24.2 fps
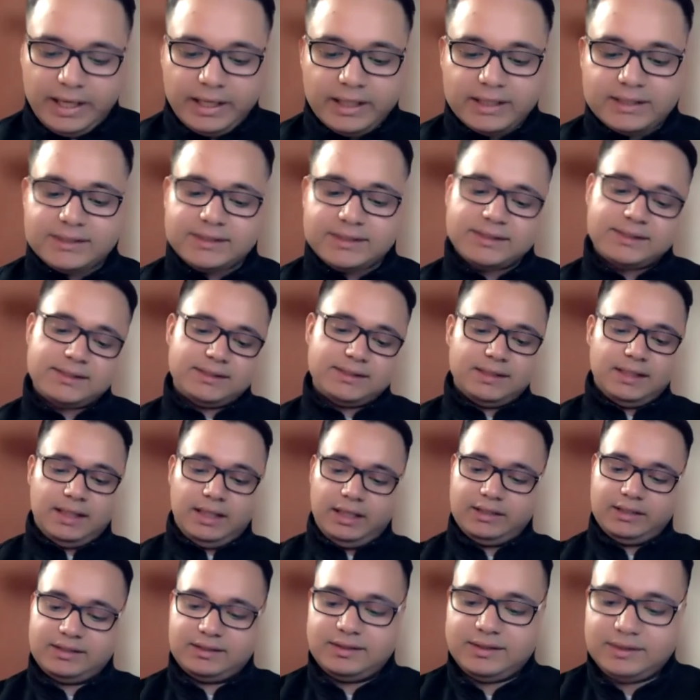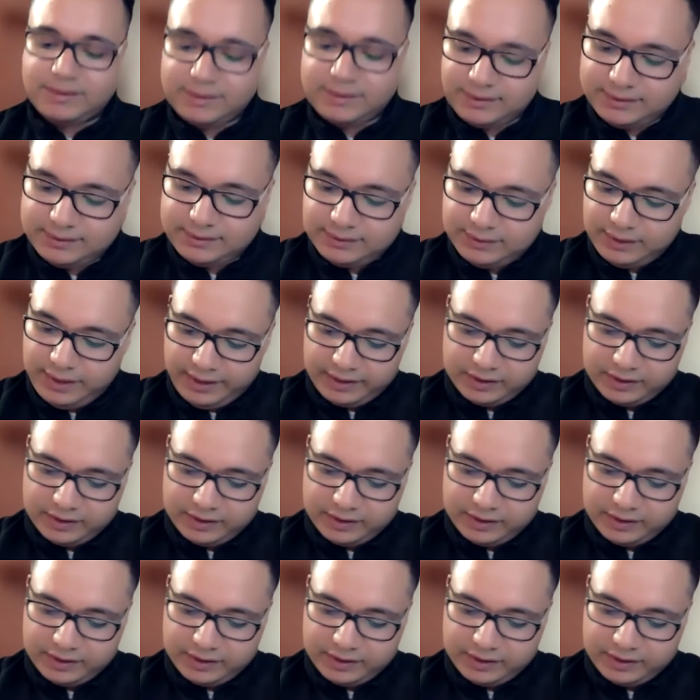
is this